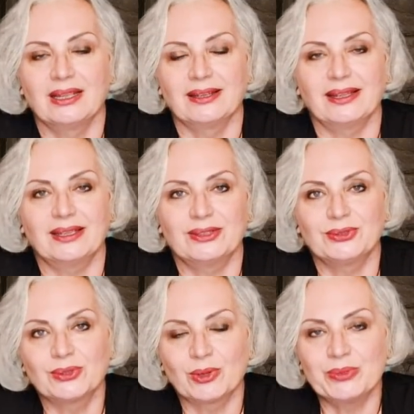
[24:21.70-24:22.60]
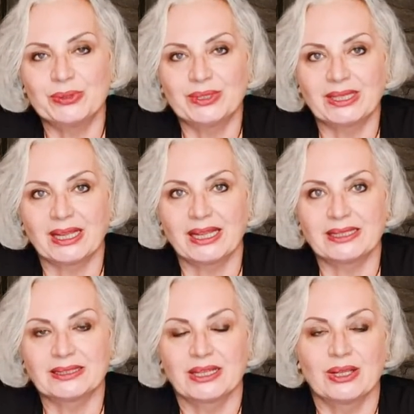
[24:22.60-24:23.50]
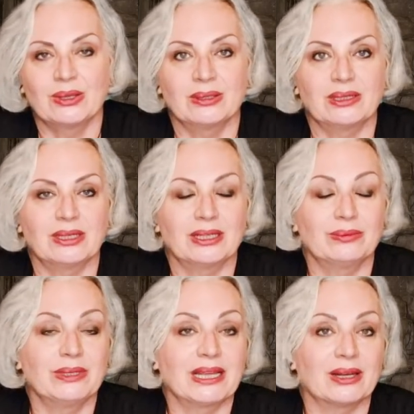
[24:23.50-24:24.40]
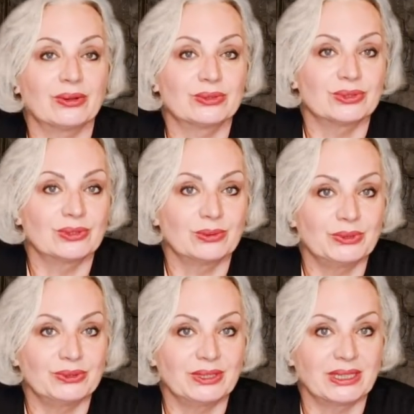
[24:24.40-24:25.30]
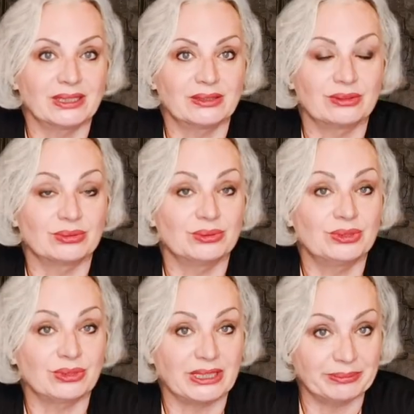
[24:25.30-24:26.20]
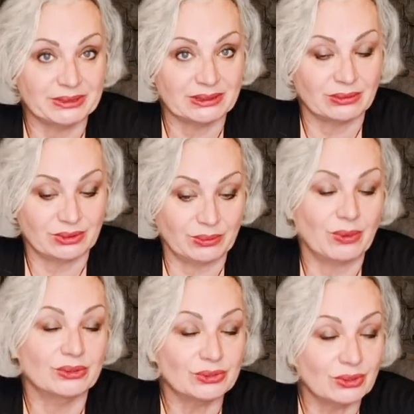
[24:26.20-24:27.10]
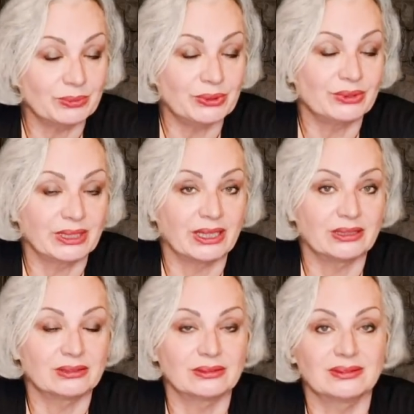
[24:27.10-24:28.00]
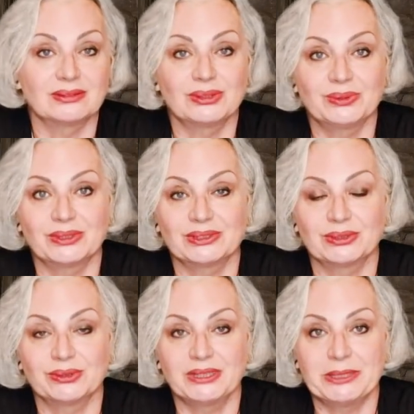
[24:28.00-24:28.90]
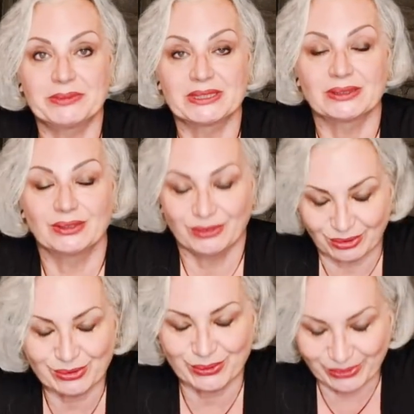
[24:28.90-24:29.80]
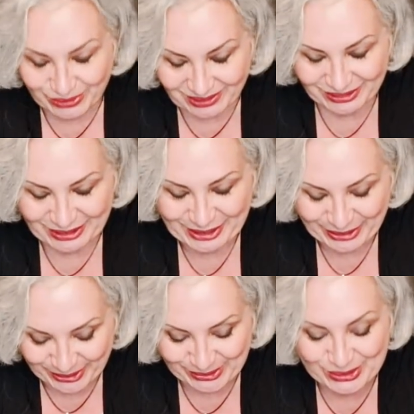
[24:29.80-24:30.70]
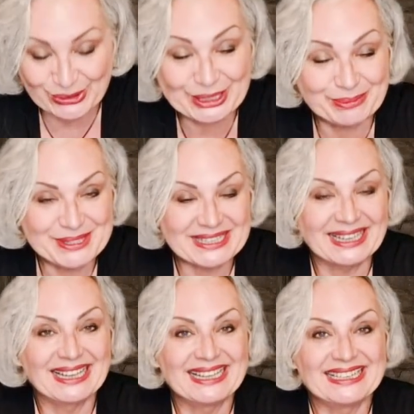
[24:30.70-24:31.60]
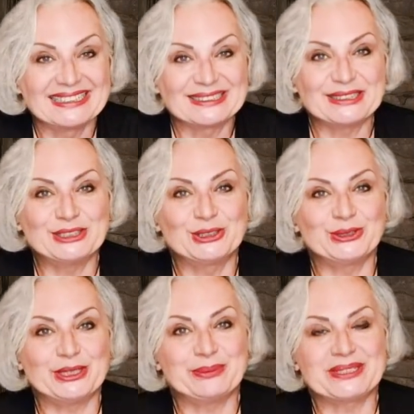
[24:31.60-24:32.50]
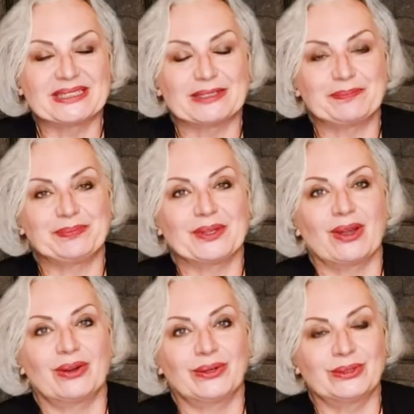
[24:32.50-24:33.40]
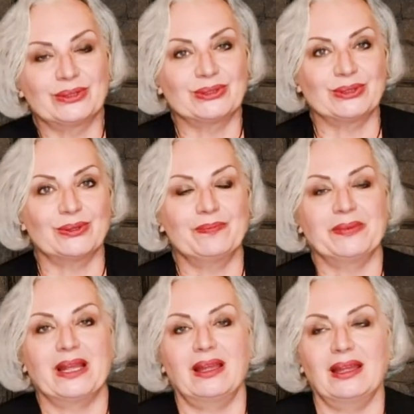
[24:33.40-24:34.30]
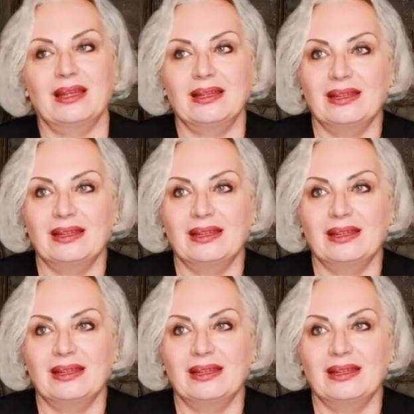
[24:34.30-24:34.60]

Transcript: uh, to communicate uh, we can also communicate through dreams or they want to communicate to us through dreams through through dreams, since dreams are also uh,